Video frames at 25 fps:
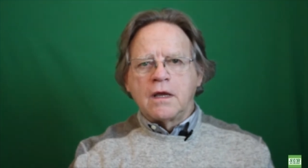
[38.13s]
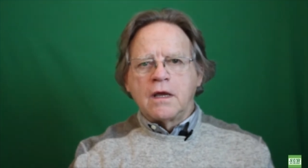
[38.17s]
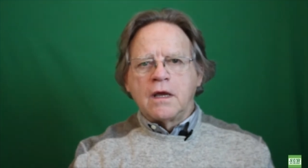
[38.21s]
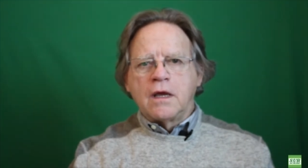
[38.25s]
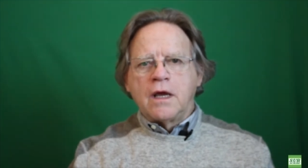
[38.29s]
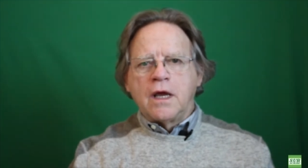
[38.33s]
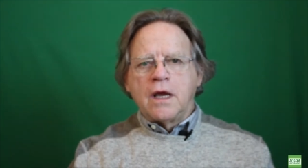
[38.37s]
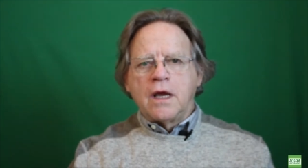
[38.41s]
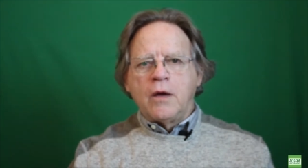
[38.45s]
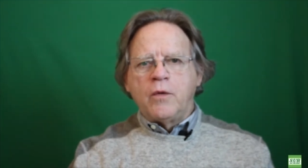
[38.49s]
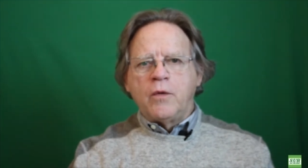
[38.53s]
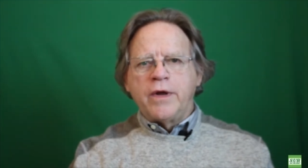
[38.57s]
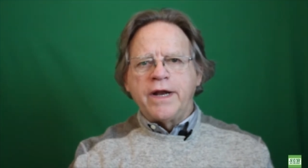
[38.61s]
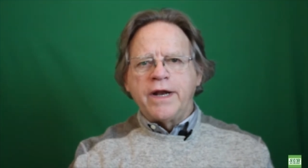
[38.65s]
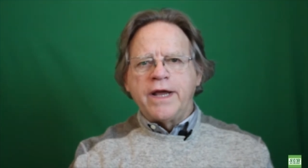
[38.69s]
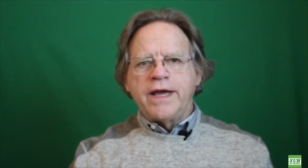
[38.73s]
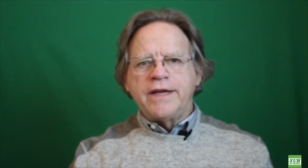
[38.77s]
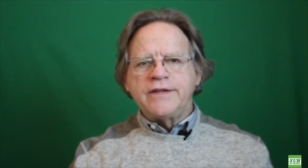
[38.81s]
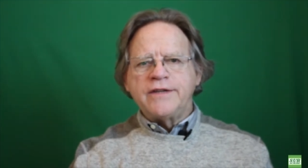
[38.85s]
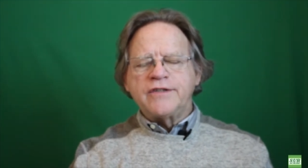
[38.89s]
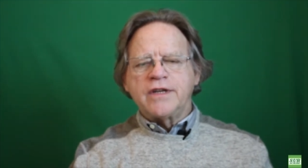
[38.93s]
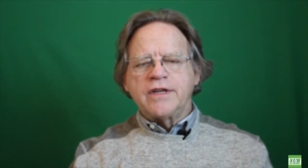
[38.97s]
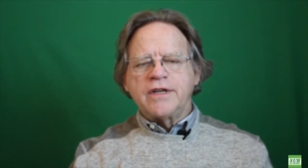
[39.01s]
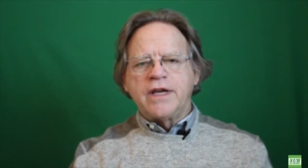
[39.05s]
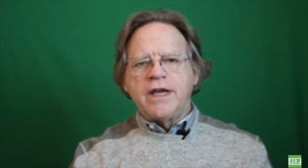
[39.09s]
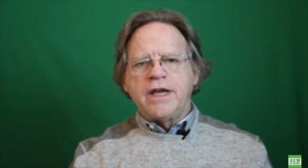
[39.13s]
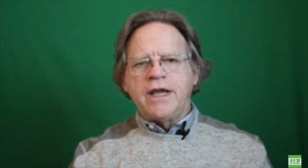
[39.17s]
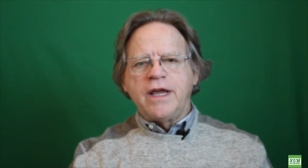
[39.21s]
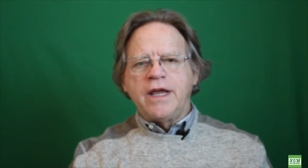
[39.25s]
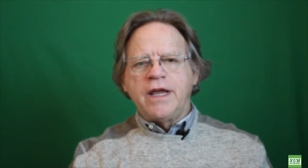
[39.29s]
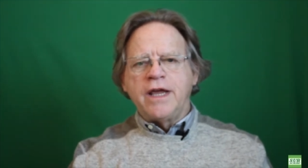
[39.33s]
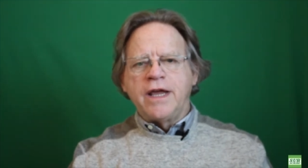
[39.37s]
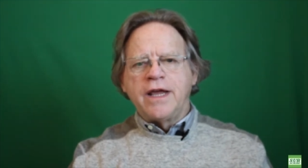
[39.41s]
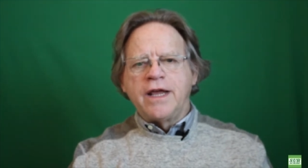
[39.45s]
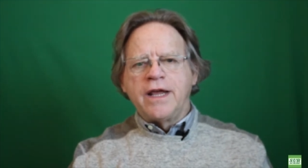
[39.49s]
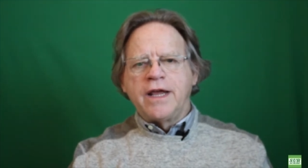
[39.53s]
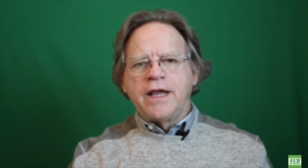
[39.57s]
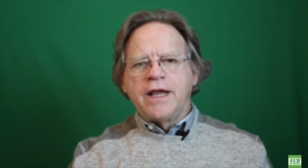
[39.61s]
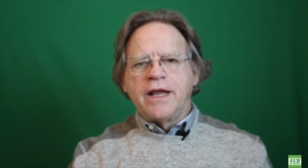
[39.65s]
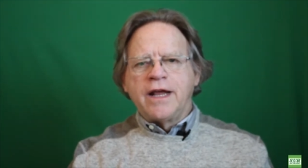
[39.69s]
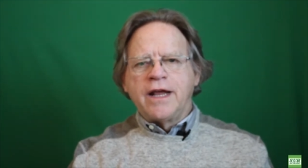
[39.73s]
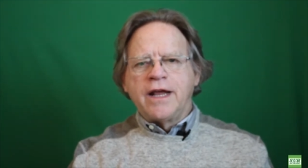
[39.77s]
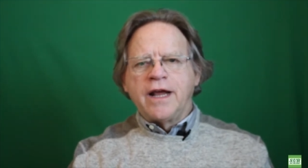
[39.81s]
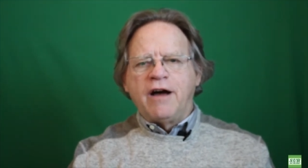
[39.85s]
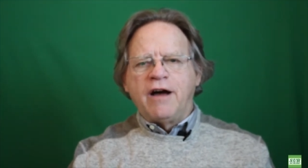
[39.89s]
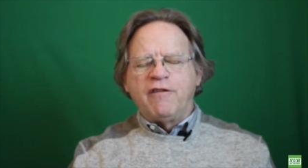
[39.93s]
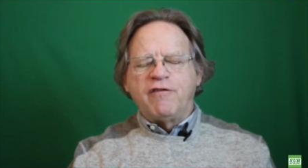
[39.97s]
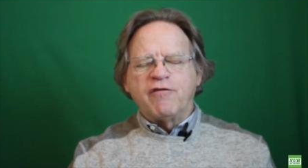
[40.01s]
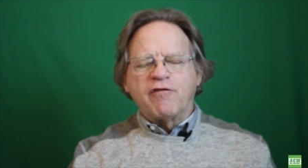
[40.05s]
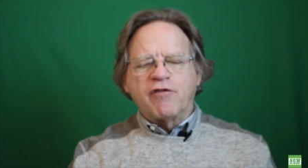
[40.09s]
And when I say
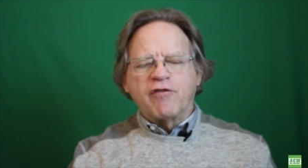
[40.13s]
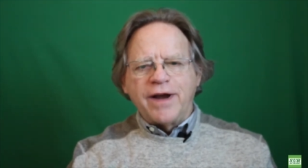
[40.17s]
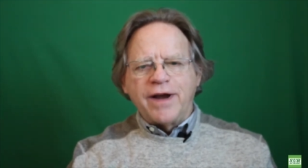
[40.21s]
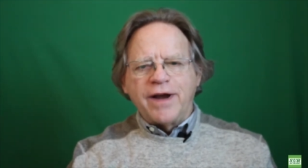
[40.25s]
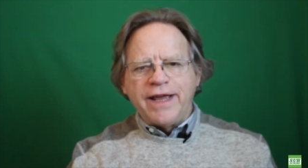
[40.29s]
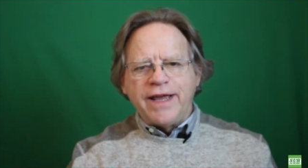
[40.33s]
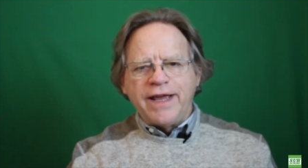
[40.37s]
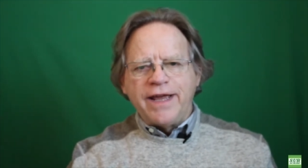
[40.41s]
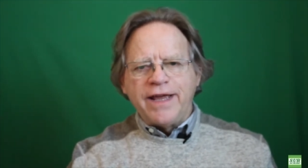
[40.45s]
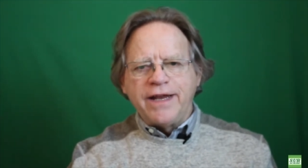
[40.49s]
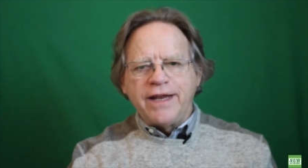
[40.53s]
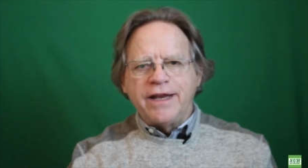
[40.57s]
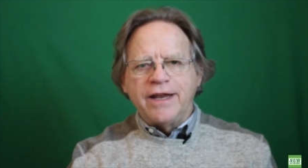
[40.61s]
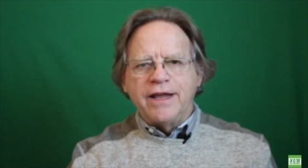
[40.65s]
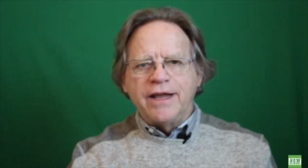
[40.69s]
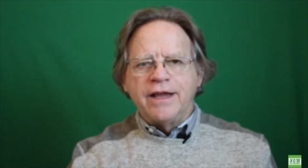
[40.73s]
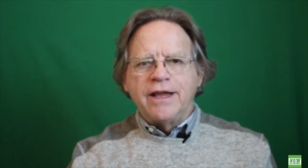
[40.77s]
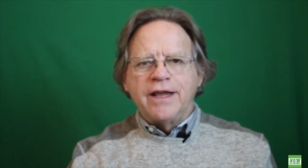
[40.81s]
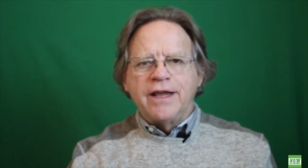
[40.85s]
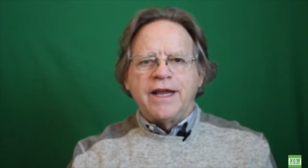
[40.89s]
afraid,